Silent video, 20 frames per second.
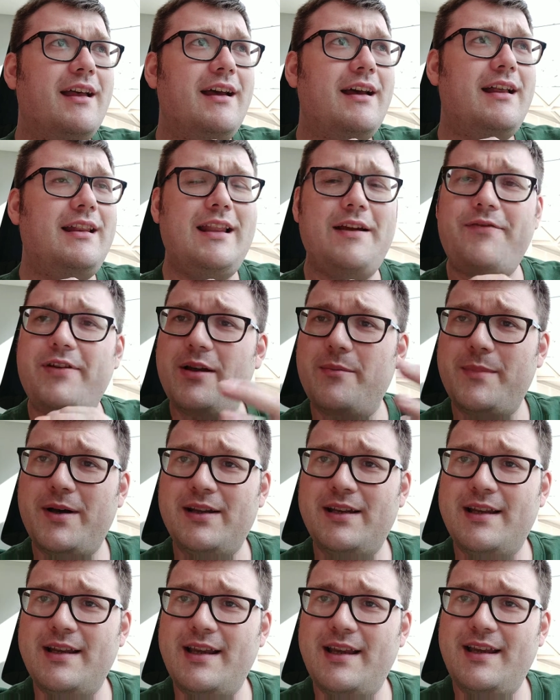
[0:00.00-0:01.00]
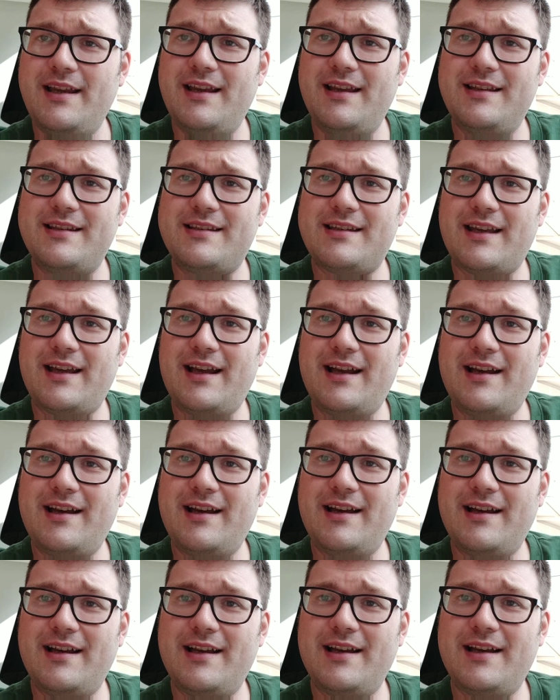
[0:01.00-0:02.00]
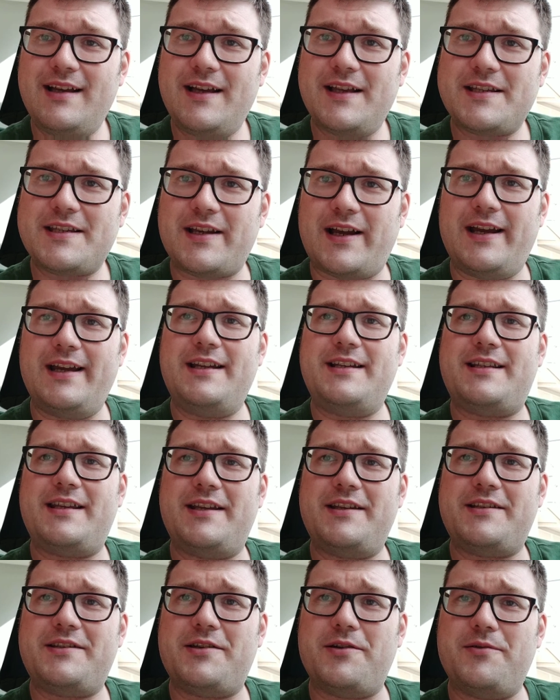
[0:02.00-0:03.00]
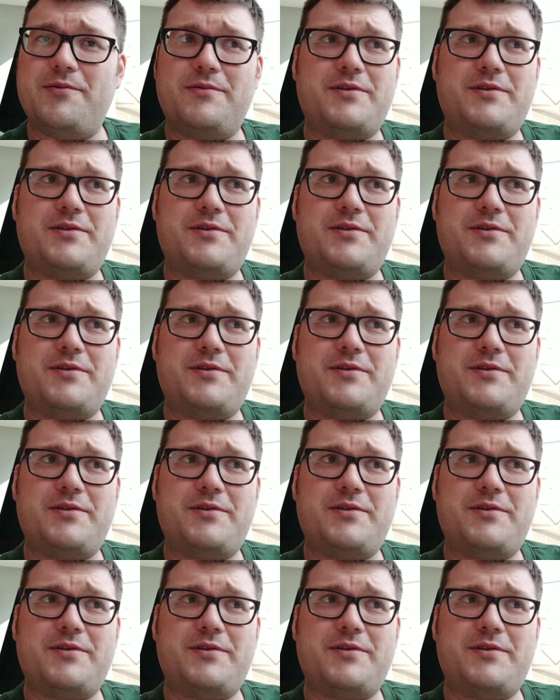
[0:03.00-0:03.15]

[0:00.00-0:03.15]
Olivia Munn is a scientist who